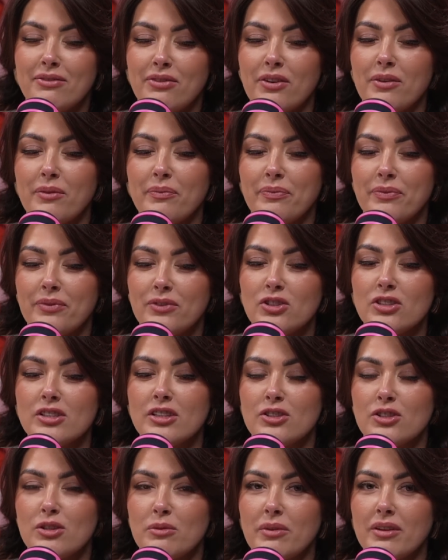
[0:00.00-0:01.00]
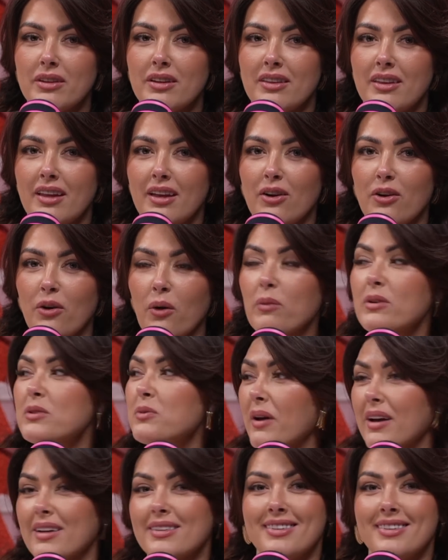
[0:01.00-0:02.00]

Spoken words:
for just assuming that they are always wet.